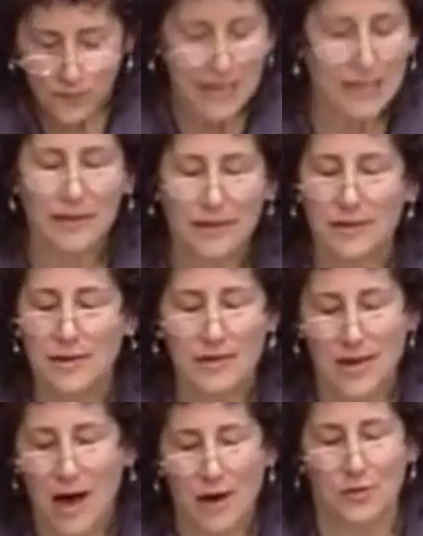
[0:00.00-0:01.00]
basically
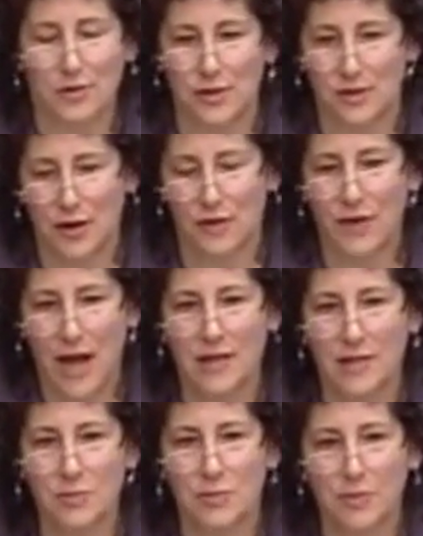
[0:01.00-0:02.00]
thousands of
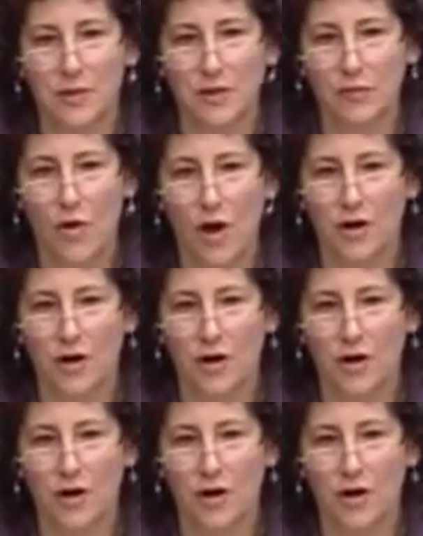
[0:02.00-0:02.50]
gallons per minute of